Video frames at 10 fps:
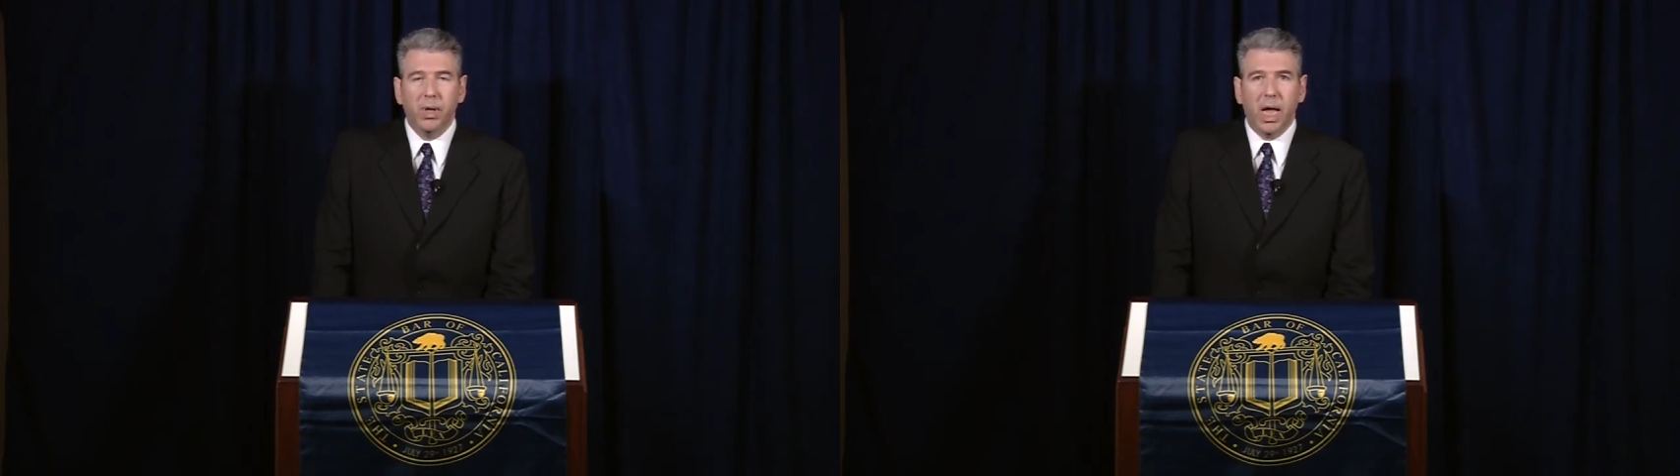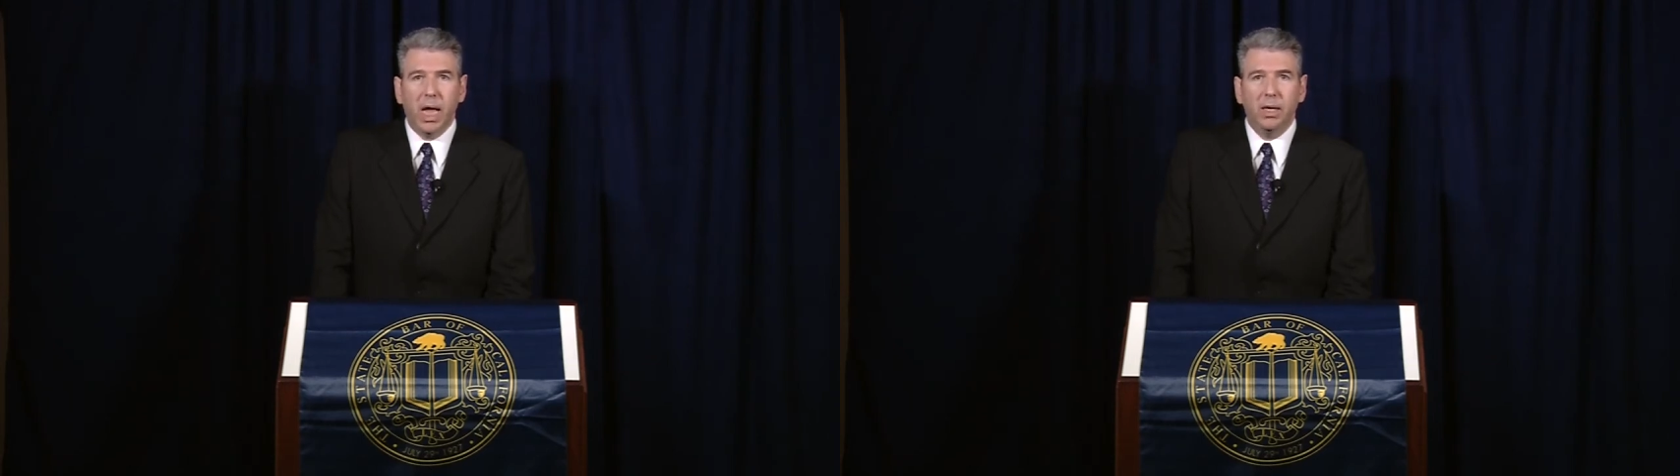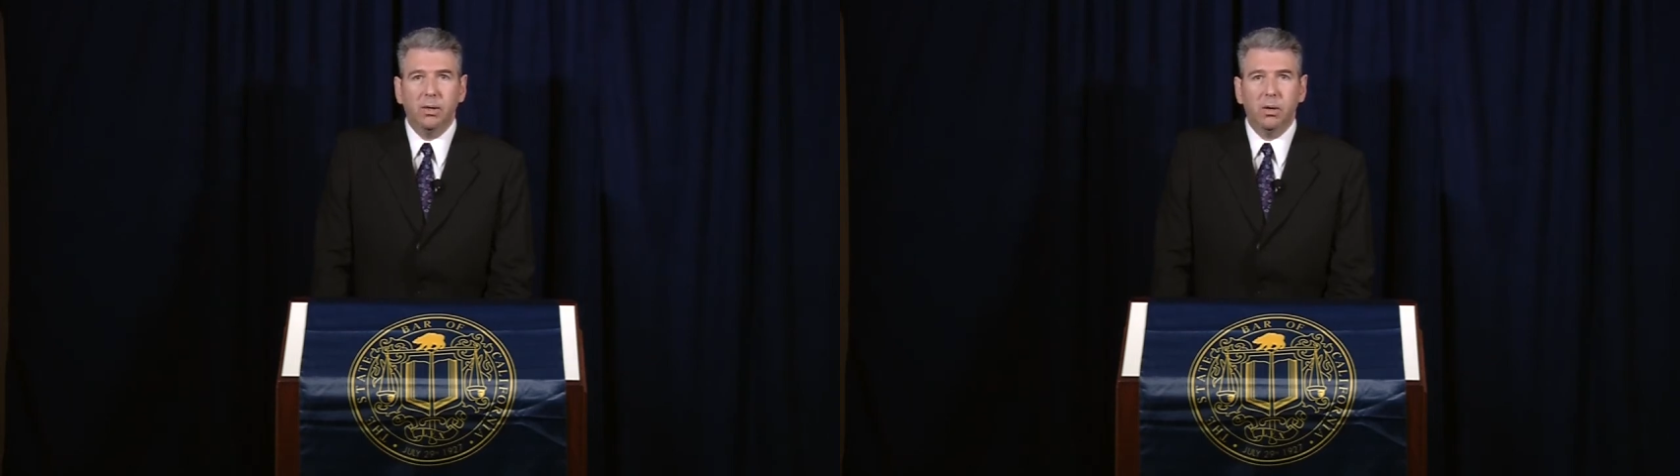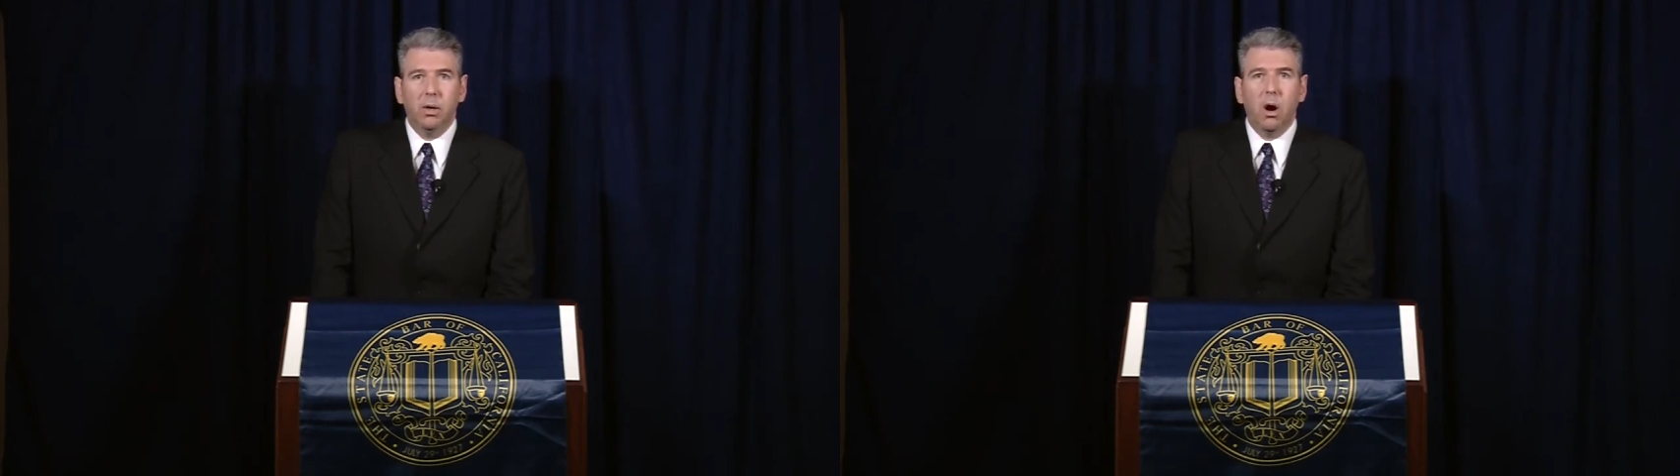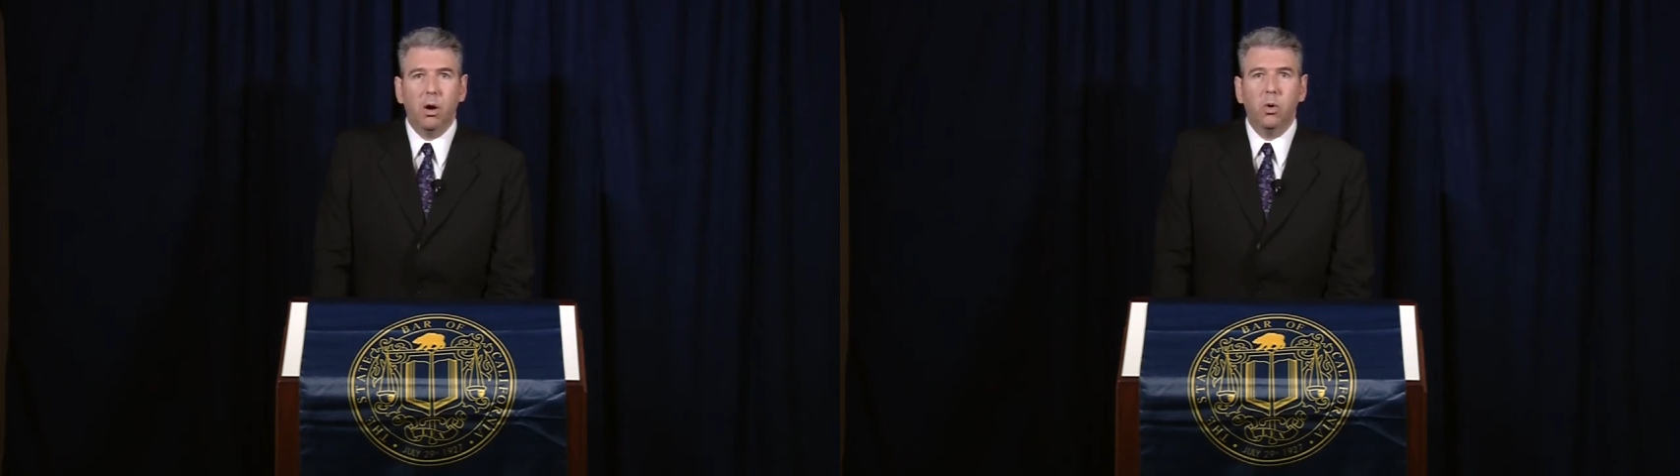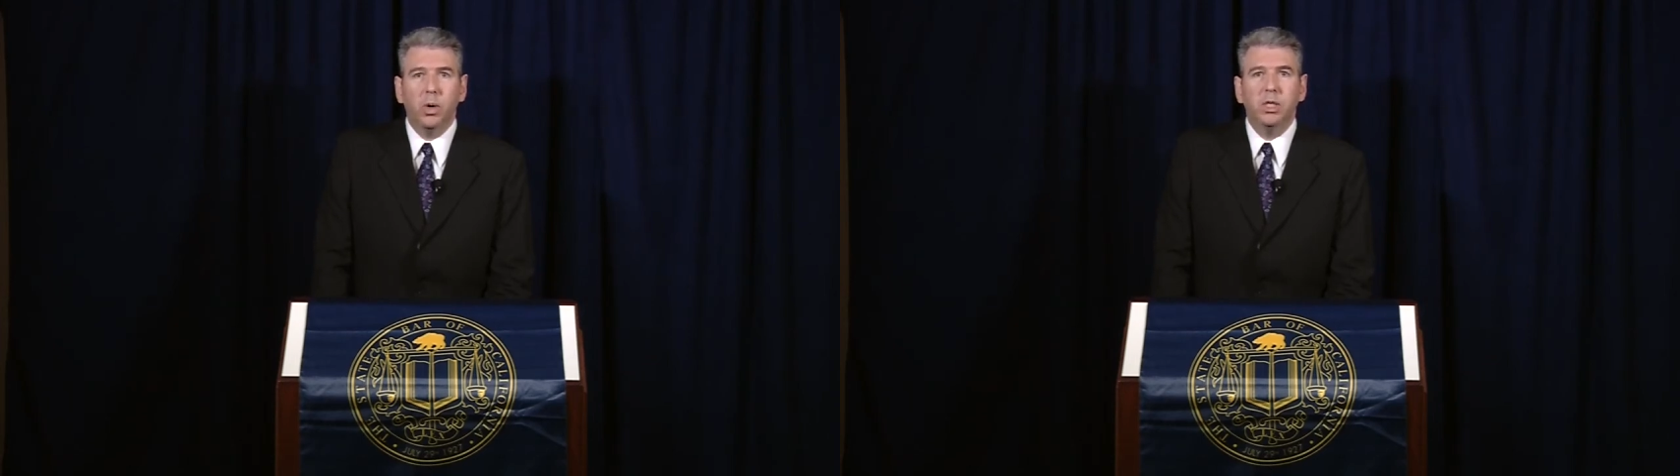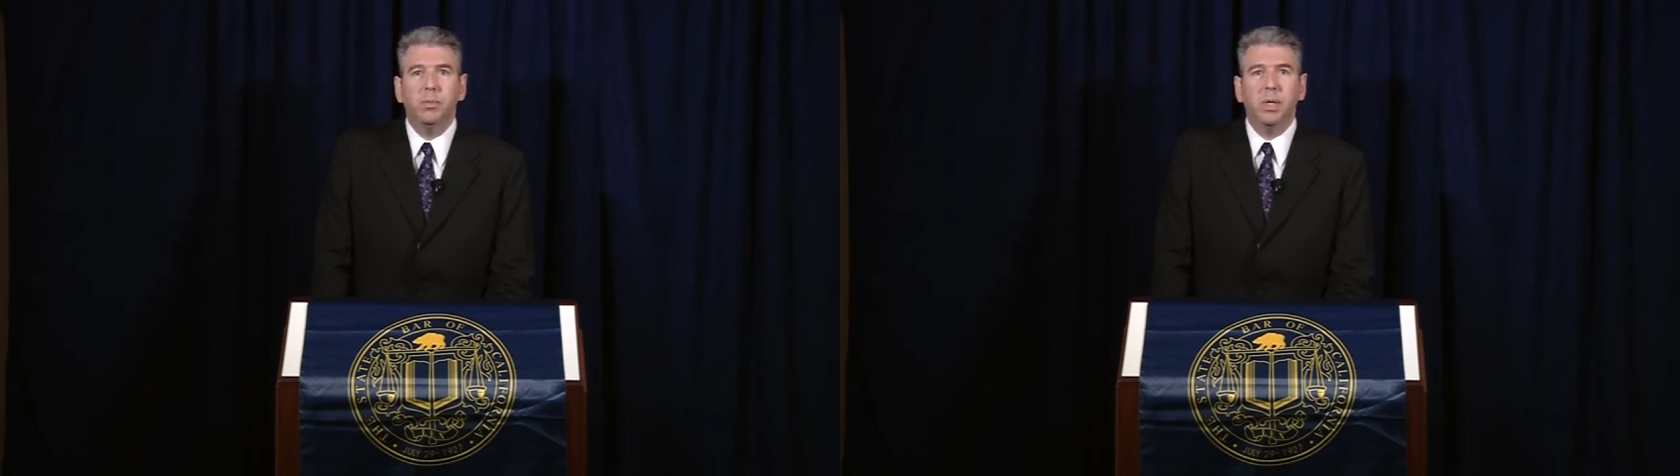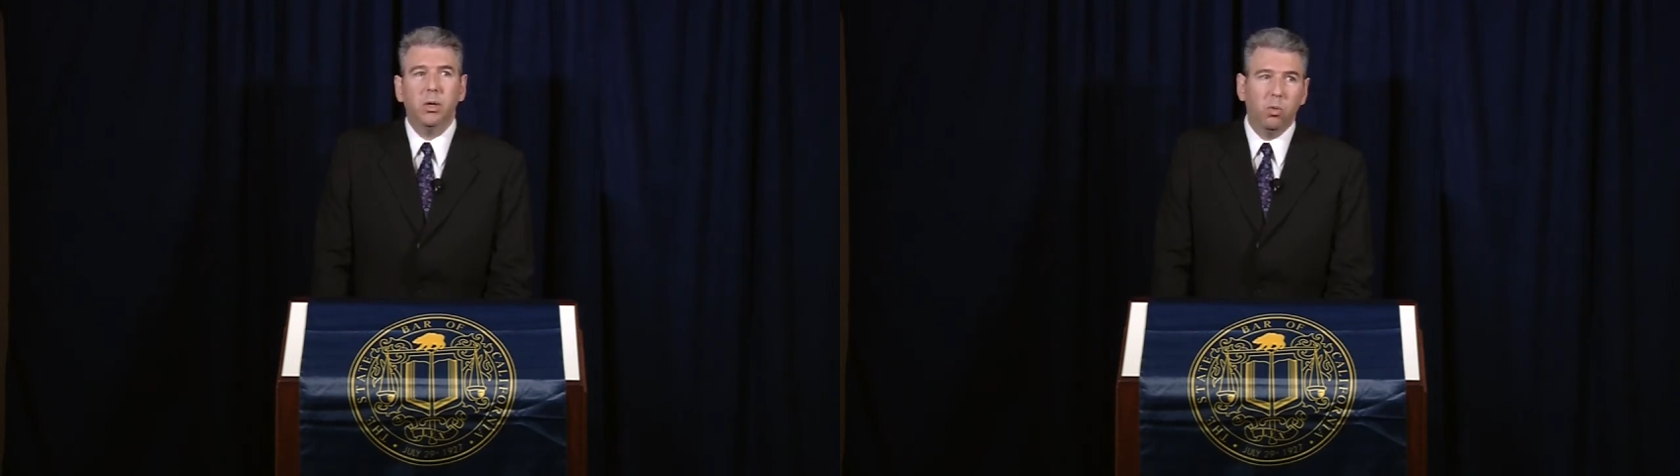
and are going to be